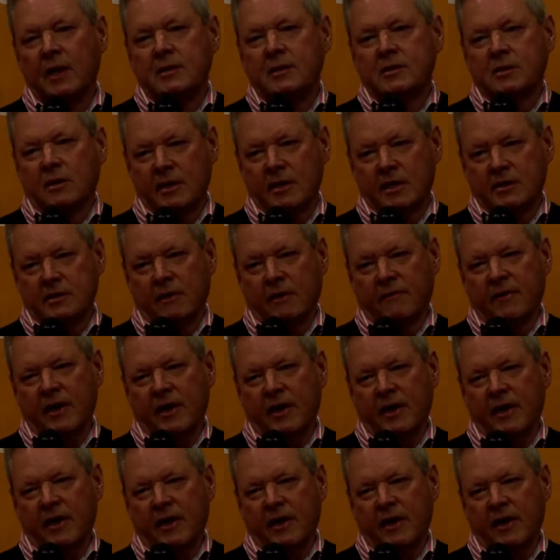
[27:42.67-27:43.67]
So yes, I've
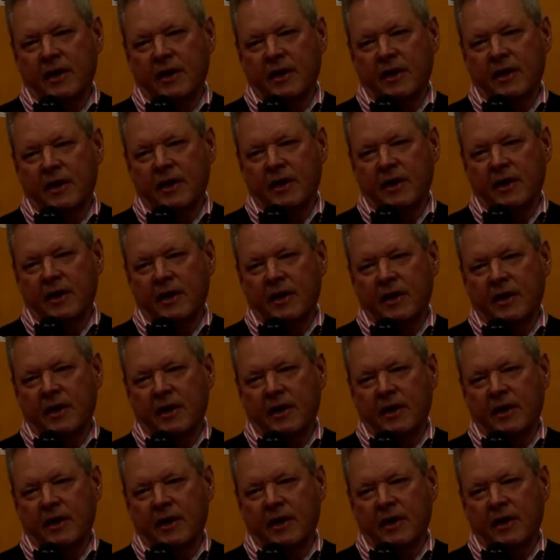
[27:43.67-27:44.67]
had
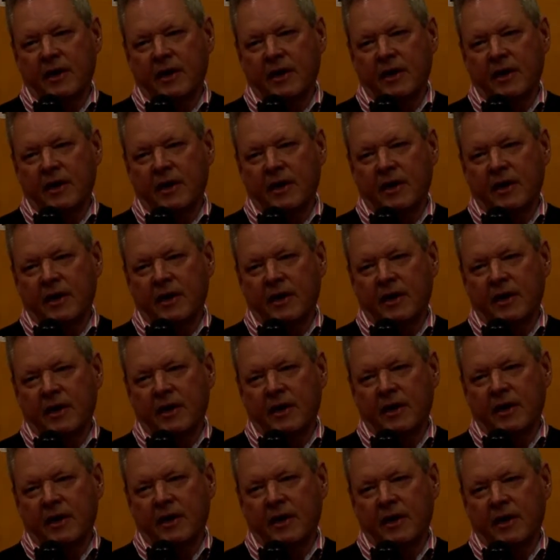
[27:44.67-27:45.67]
significant experience
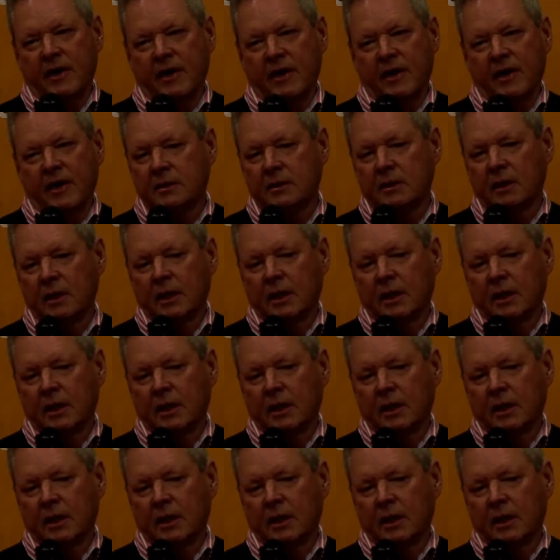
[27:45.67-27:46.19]
in doing it.